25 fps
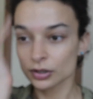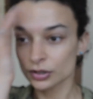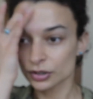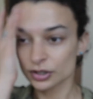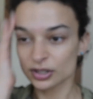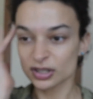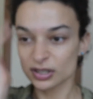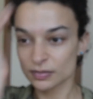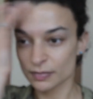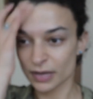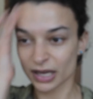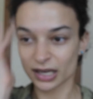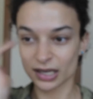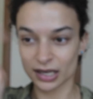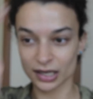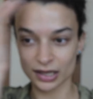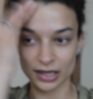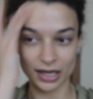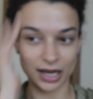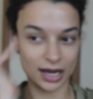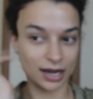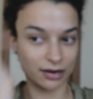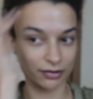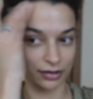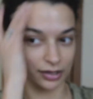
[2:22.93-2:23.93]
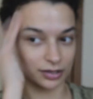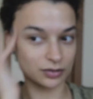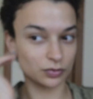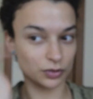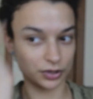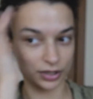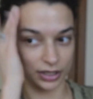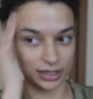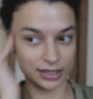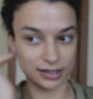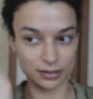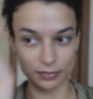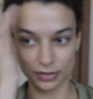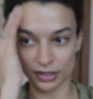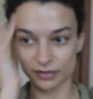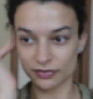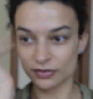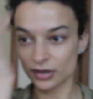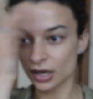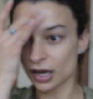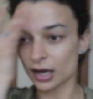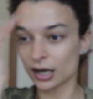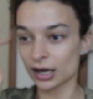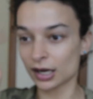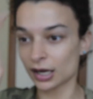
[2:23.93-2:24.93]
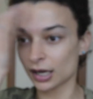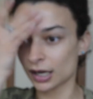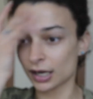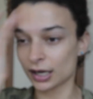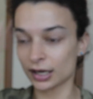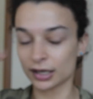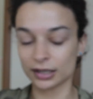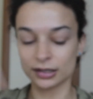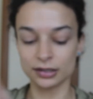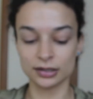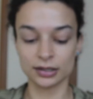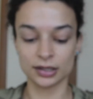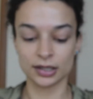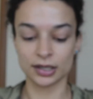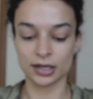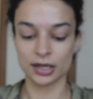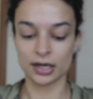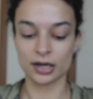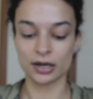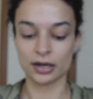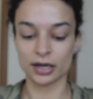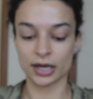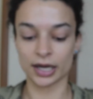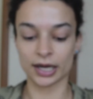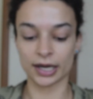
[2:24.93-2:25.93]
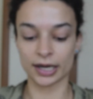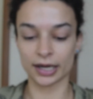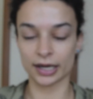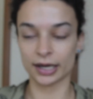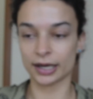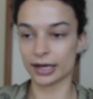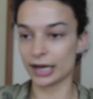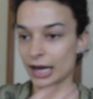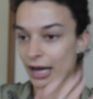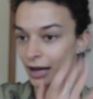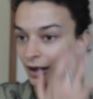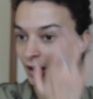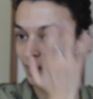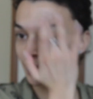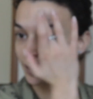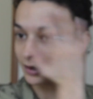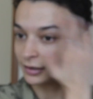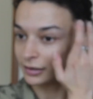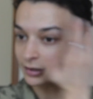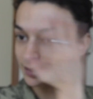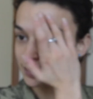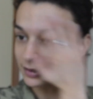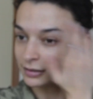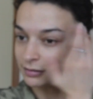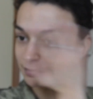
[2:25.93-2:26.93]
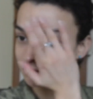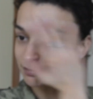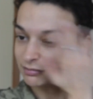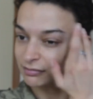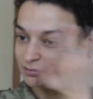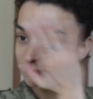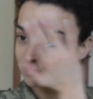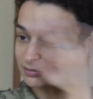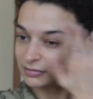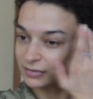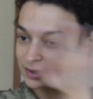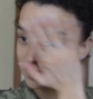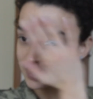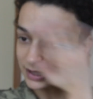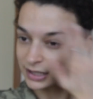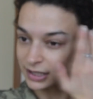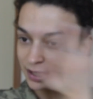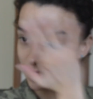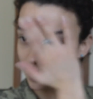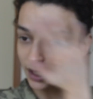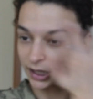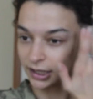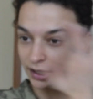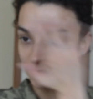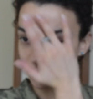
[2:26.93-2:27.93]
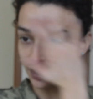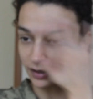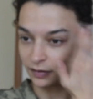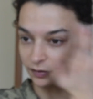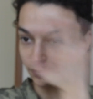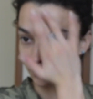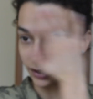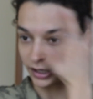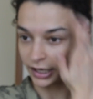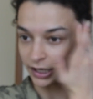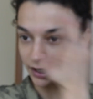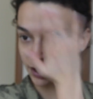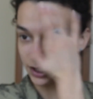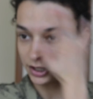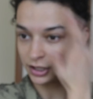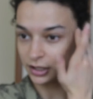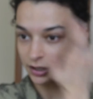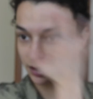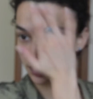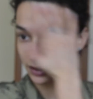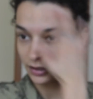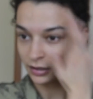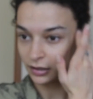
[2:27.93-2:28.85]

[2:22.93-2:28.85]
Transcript: Just mainly in the areas where you need a bit of colour and slight coverage.